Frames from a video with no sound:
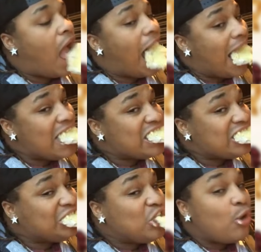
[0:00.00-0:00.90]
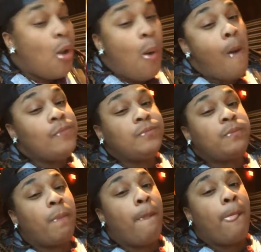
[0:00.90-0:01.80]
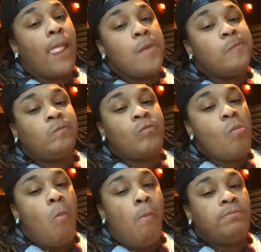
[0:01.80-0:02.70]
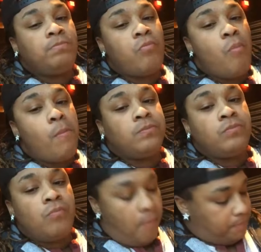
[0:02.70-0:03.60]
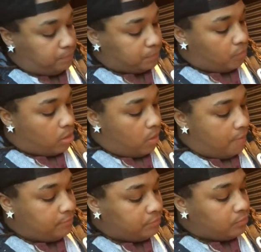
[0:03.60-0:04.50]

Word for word: Mm-hmm. Girl, won't he do it? Won't he do it?